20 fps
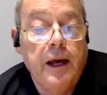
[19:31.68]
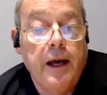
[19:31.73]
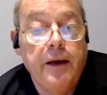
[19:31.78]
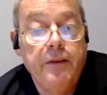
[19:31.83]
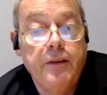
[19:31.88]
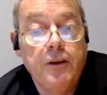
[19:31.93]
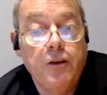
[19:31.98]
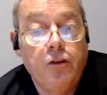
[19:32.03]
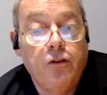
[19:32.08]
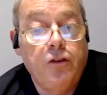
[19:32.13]

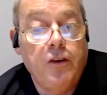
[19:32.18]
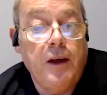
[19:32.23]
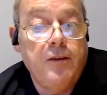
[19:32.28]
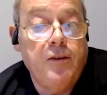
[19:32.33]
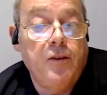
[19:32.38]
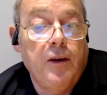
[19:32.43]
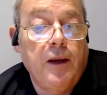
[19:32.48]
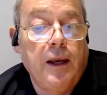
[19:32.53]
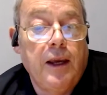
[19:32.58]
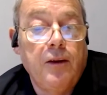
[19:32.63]
and that
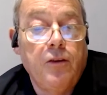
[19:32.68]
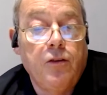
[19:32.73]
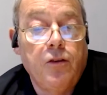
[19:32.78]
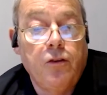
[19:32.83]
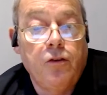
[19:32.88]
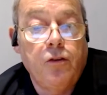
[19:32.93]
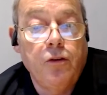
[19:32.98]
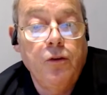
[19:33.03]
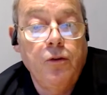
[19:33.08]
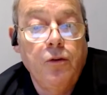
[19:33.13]
setting it to
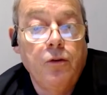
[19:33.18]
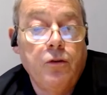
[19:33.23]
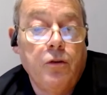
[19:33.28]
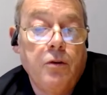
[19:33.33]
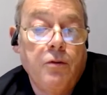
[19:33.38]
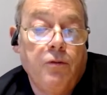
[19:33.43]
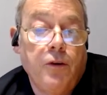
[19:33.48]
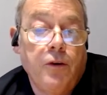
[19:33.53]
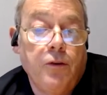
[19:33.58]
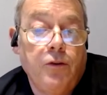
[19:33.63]

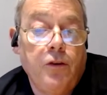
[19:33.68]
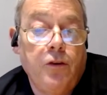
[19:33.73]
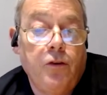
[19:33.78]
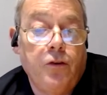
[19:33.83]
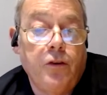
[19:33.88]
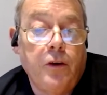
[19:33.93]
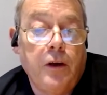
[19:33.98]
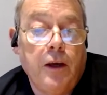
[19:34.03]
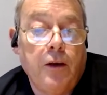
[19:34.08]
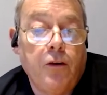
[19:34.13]

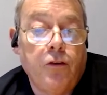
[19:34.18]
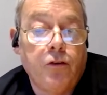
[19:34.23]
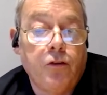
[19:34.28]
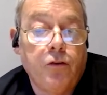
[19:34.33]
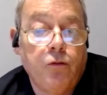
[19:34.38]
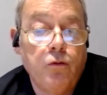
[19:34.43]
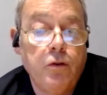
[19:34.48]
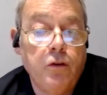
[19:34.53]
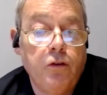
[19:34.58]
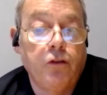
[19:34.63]

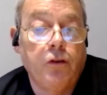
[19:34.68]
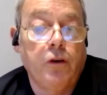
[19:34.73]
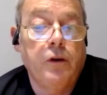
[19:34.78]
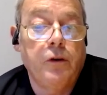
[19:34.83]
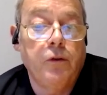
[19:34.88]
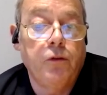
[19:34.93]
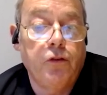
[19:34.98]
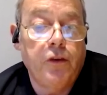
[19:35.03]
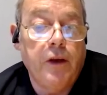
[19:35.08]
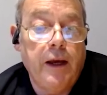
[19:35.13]
256
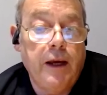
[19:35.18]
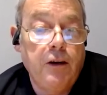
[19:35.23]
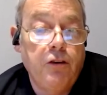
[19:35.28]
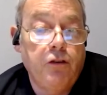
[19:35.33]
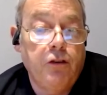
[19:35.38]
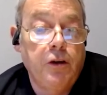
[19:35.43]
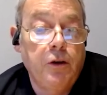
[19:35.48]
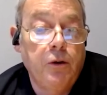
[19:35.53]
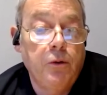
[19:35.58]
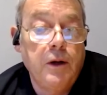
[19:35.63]
resolves that
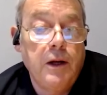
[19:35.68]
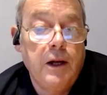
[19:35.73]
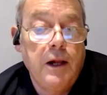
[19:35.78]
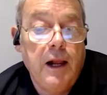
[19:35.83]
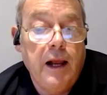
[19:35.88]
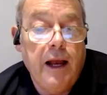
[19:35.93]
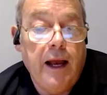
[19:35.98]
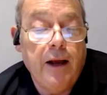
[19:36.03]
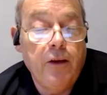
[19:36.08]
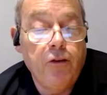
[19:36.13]
issue
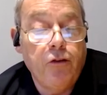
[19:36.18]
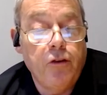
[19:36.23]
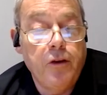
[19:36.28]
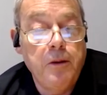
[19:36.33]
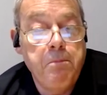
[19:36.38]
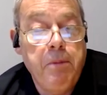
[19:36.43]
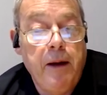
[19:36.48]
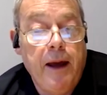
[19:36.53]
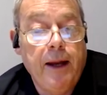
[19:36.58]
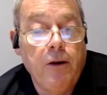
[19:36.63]
as
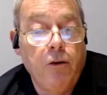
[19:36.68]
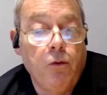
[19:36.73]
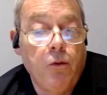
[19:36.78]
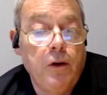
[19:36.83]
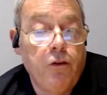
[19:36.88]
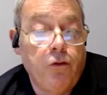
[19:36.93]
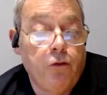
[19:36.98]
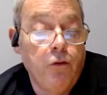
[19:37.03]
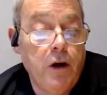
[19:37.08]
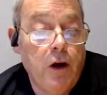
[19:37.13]
the
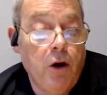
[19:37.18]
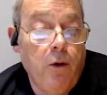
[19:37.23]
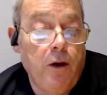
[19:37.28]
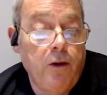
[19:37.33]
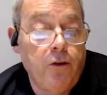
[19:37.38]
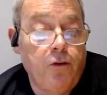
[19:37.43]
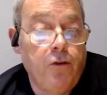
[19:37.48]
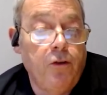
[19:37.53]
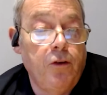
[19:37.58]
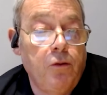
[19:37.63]
bandwidth
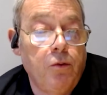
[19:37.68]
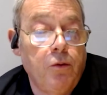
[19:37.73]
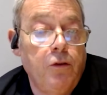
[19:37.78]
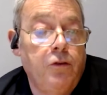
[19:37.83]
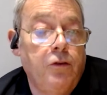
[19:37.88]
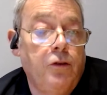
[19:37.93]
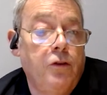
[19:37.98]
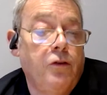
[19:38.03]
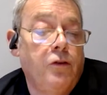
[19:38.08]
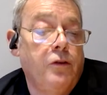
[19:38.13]
requested,
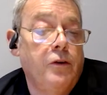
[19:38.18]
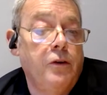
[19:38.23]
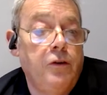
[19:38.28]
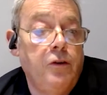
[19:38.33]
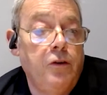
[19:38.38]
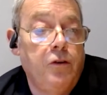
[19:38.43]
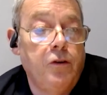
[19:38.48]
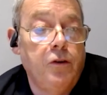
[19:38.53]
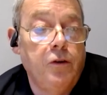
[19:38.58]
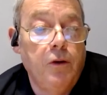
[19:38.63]
which is
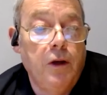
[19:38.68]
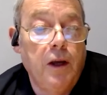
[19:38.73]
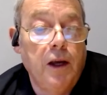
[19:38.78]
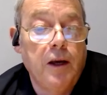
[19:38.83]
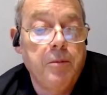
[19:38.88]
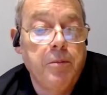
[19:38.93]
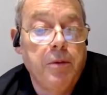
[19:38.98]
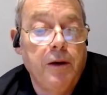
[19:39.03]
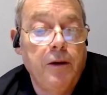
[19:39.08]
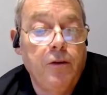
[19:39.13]
32
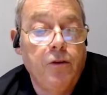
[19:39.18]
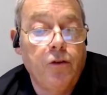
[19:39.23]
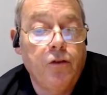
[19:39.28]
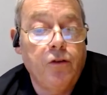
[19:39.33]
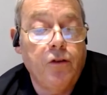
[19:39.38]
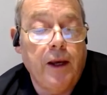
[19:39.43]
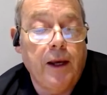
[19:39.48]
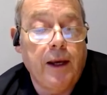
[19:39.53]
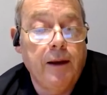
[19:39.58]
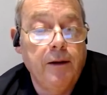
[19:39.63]
gigabytes a
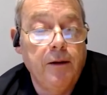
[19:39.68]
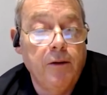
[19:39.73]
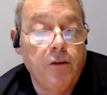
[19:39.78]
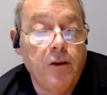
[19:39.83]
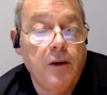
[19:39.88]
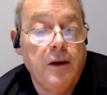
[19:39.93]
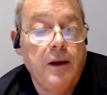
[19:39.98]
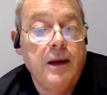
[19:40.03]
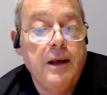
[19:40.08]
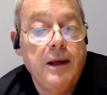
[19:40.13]

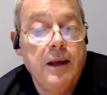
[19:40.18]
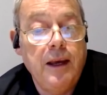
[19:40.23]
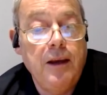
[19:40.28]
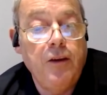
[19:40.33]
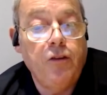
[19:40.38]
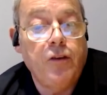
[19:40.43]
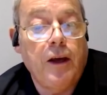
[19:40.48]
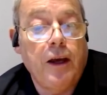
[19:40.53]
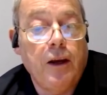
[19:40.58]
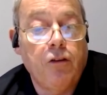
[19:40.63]
second,
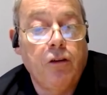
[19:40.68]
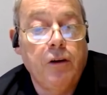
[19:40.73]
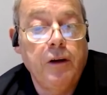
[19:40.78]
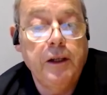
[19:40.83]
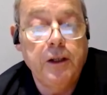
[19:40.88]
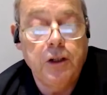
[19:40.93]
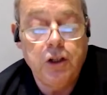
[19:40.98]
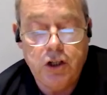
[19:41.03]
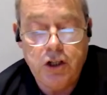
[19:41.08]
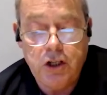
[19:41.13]
is
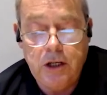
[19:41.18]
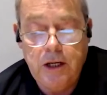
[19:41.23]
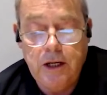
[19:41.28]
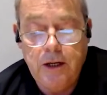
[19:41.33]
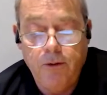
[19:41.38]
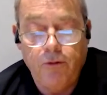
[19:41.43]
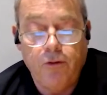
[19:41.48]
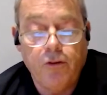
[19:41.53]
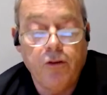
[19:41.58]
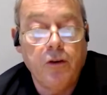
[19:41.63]
actually
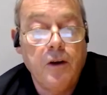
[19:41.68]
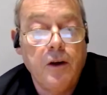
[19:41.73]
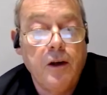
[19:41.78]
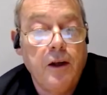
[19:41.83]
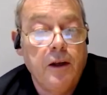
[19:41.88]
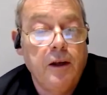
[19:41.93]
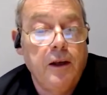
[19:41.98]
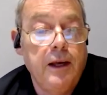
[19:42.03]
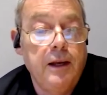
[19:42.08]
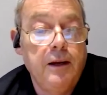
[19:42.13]
achieved
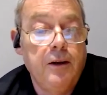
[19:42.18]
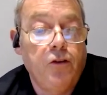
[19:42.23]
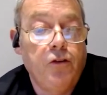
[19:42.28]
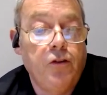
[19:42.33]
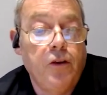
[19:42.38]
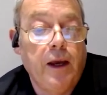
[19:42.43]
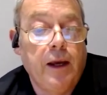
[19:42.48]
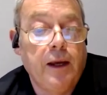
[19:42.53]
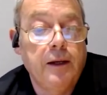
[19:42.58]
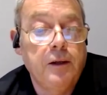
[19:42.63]
in the
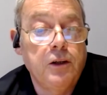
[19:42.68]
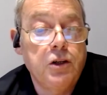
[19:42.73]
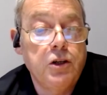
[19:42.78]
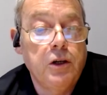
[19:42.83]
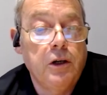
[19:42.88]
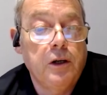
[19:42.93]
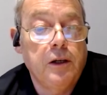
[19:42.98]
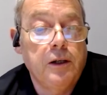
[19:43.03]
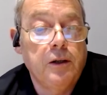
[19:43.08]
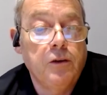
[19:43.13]
second
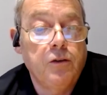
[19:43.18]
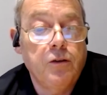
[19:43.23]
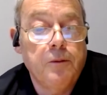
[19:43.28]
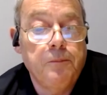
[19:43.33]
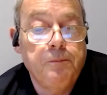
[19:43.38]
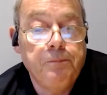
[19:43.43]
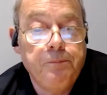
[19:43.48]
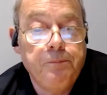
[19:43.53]
chart.